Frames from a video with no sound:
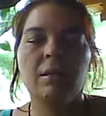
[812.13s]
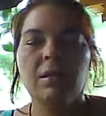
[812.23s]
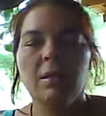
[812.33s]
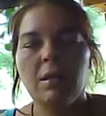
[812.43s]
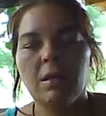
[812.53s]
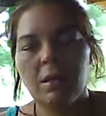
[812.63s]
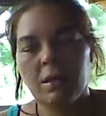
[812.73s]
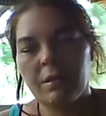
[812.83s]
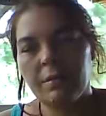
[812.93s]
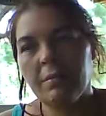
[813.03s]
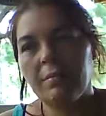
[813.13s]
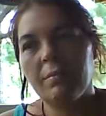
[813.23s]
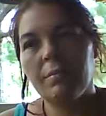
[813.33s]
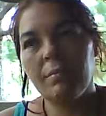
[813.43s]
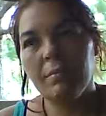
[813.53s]

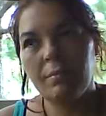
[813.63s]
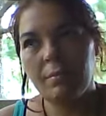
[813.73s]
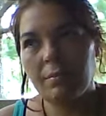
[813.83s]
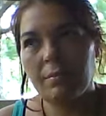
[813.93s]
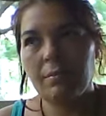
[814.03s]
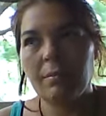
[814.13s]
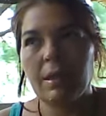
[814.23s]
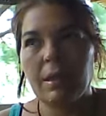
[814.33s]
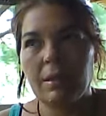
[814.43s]
(silence)